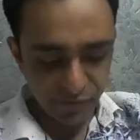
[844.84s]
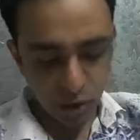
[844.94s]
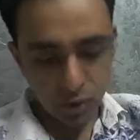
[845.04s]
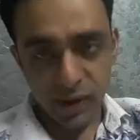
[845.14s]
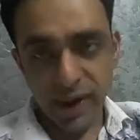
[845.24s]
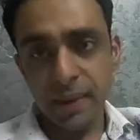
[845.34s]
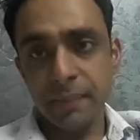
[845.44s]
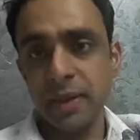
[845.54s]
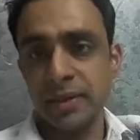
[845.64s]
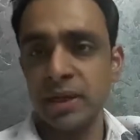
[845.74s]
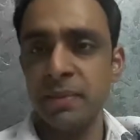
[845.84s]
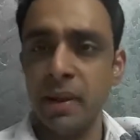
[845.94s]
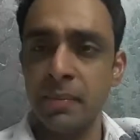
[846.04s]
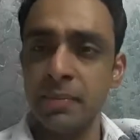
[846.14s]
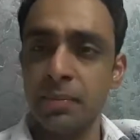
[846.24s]
following a monthly
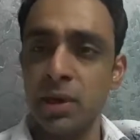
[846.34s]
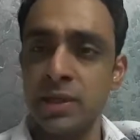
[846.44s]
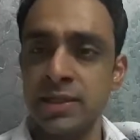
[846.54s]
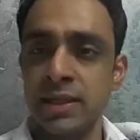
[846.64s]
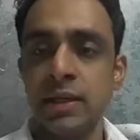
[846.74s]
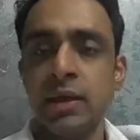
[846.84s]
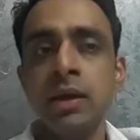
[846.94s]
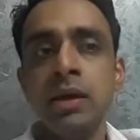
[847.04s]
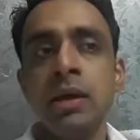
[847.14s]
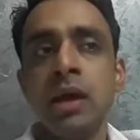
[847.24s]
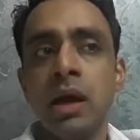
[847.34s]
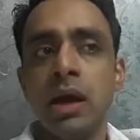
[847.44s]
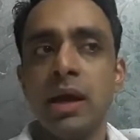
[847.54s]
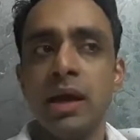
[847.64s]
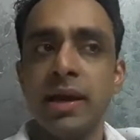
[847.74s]
payment policy.
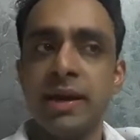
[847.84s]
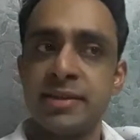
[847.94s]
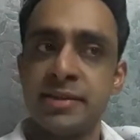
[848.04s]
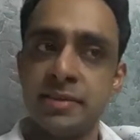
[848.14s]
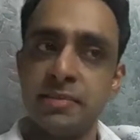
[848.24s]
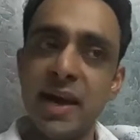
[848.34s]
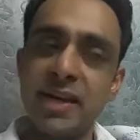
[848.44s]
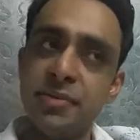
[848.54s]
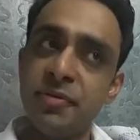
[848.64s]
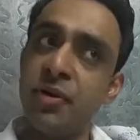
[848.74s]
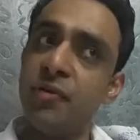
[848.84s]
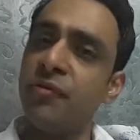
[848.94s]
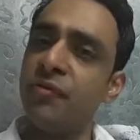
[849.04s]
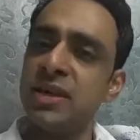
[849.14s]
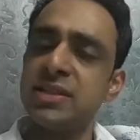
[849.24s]
It might be
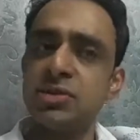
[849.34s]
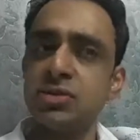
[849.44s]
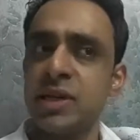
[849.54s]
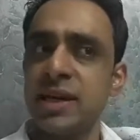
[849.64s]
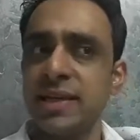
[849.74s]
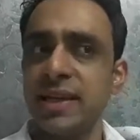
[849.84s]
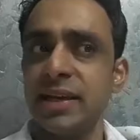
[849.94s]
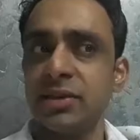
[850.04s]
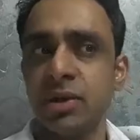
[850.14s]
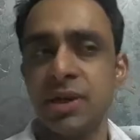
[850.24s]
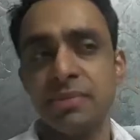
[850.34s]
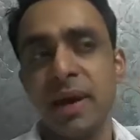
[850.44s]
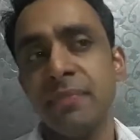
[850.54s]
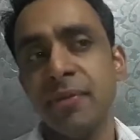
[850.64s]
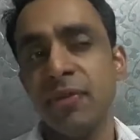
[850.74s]
from 1st to 30th, or it
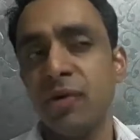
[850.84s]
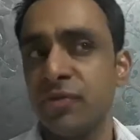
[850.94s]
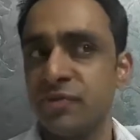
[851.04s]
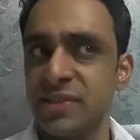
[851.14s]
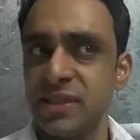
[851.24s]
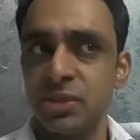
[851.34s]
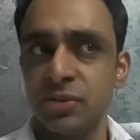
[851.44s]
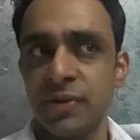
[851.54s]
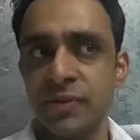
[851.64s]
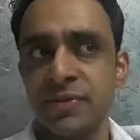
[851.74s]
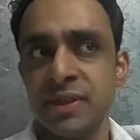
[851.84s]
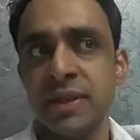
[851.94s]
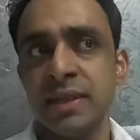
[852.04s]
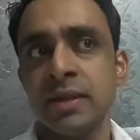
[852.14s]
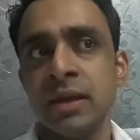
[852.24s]
might be from 15th to
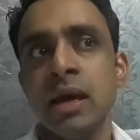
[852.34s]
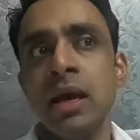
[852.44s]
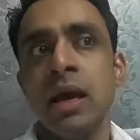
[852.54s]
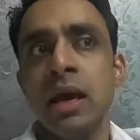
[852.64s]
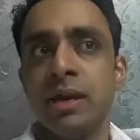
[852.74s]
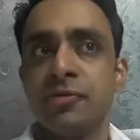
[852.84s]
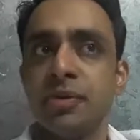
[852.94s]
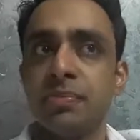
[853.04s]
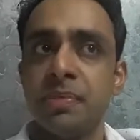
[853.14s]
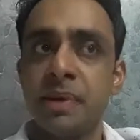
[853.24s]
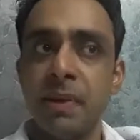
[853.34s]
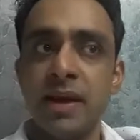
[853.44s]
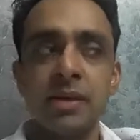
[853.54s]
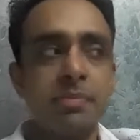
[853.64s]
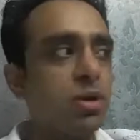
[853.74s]
15th. It would
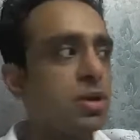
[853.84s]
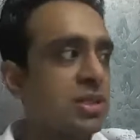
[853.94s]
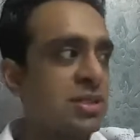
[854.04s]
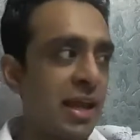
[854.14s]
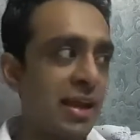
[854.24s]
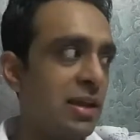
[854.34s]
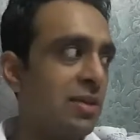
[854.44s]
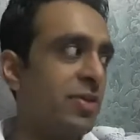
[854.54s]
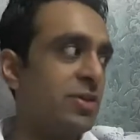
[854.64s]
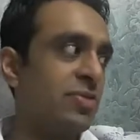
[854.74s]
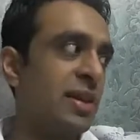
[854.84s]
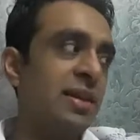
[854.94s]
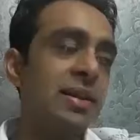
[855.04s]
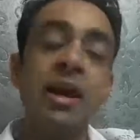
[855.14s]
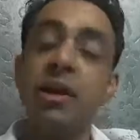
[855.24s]
depend upon the cycle which
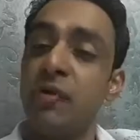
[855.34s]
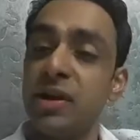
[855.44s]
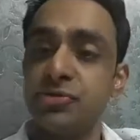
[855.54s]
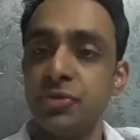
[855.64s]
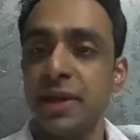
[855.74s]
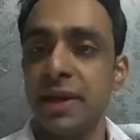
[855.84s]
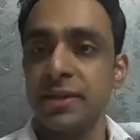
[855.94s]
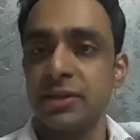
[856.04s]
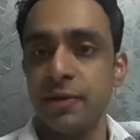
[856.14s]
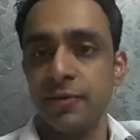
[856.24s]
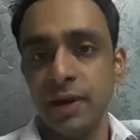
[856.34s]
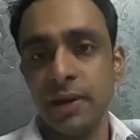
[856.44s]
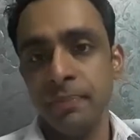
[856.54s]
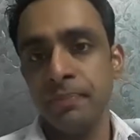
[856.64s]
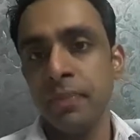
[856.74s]
will eventually get
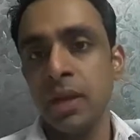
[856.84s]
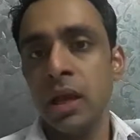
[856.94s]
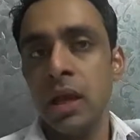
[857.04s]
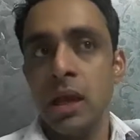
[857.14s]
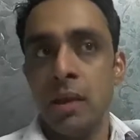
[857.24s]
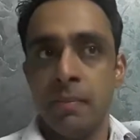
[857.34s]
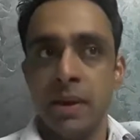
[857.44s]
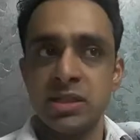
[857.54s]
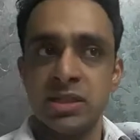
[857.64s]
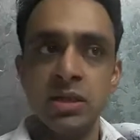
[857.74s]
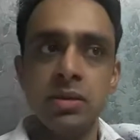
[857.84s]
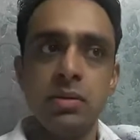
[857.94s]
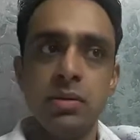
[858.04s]
developed. But